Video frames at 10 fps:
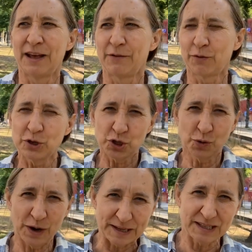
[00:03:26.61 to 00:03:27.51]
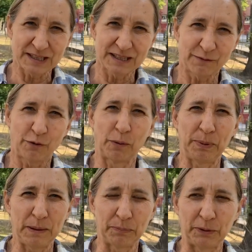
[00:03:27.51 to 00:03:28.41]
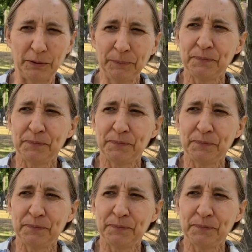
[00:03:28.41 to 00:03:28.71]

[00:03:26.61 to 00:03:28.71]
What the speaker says: for choice for people,